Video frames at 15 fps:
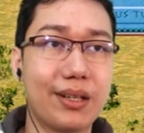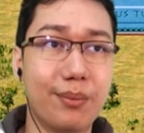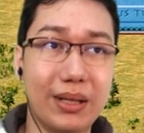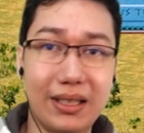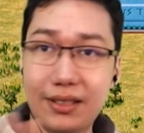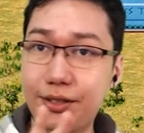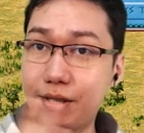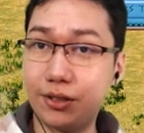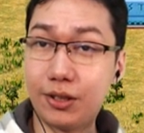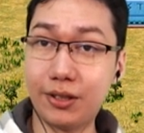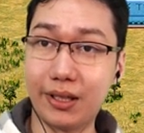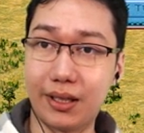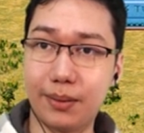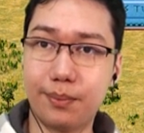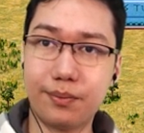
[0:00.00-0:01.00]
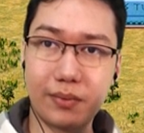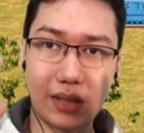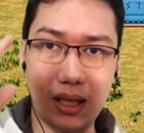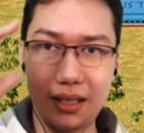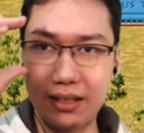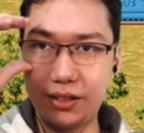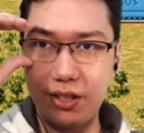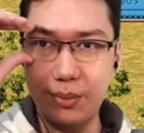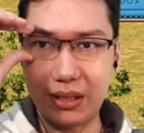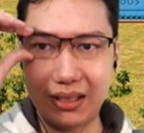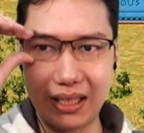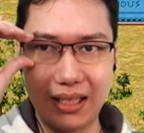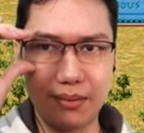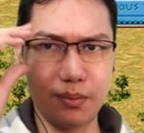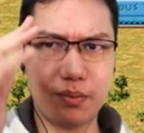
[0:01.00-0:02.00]
But this tutorial, I assume it'll
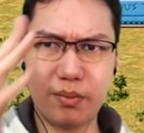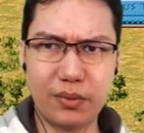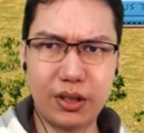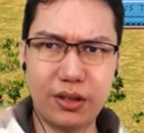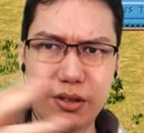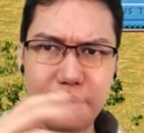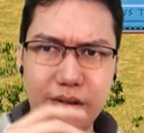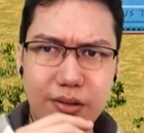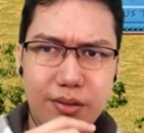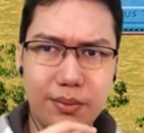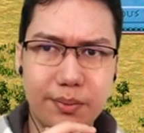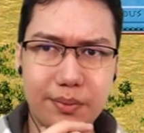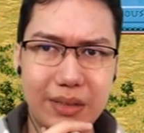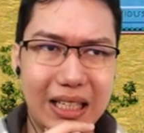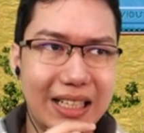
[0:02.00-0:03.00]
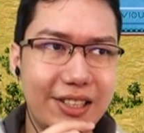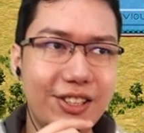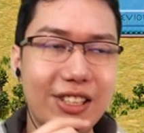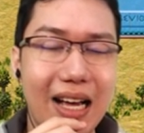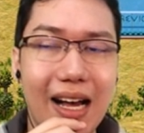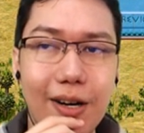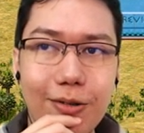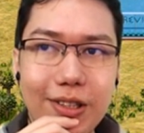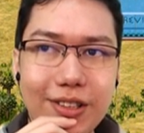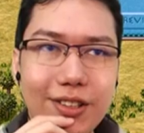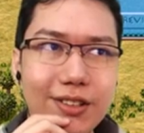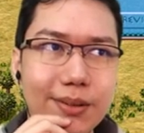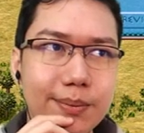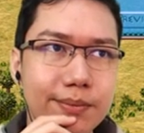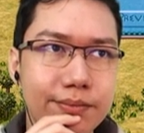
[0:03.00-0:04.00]
take two-ish
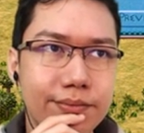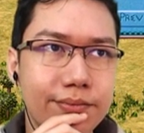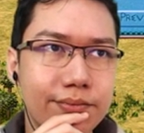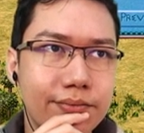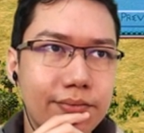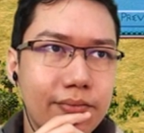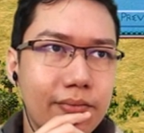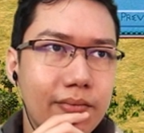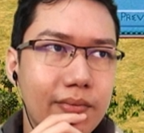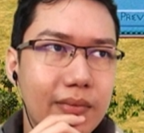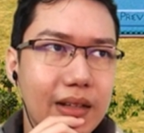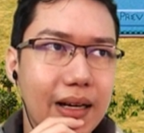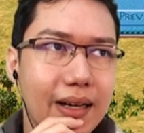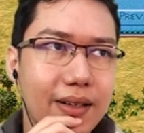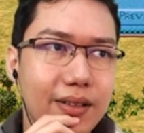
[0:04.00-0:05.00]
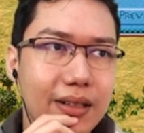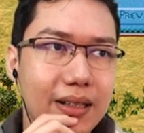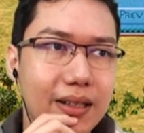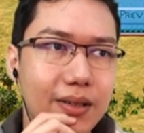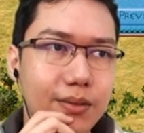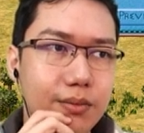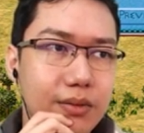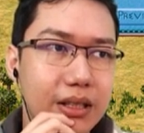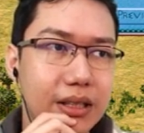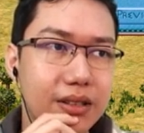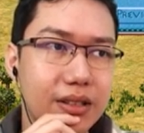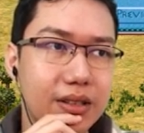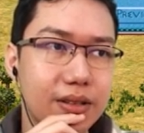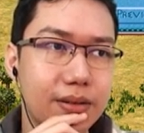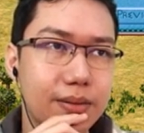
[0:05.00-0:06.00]
hours. And uh, we can
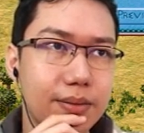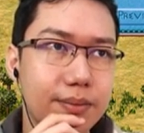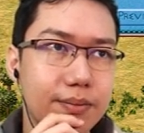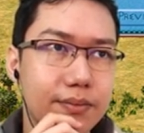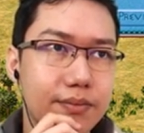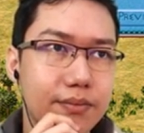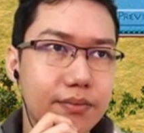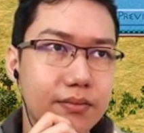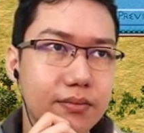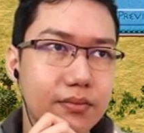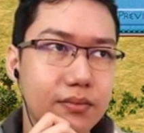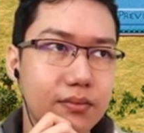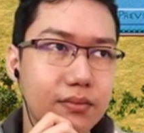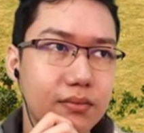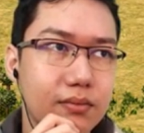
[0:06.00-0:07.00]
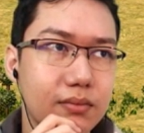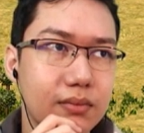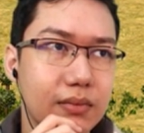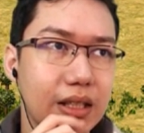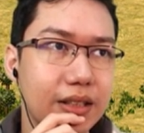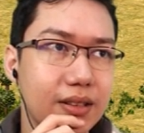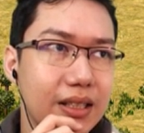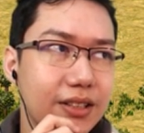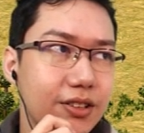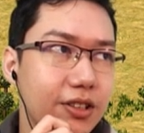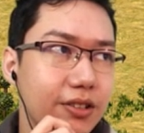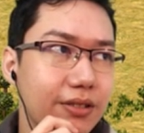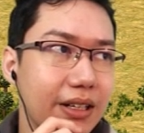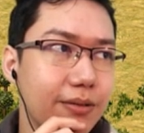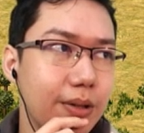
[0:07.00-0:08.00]
just... That, that's
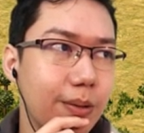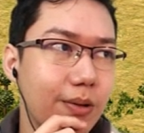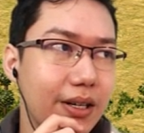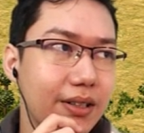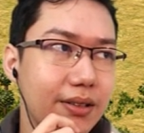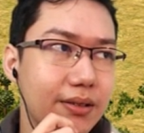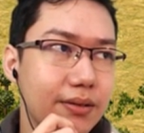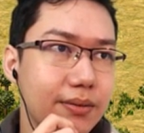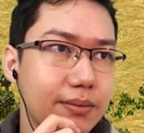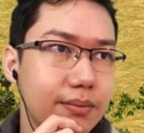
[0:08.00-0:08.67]
good, right? We won?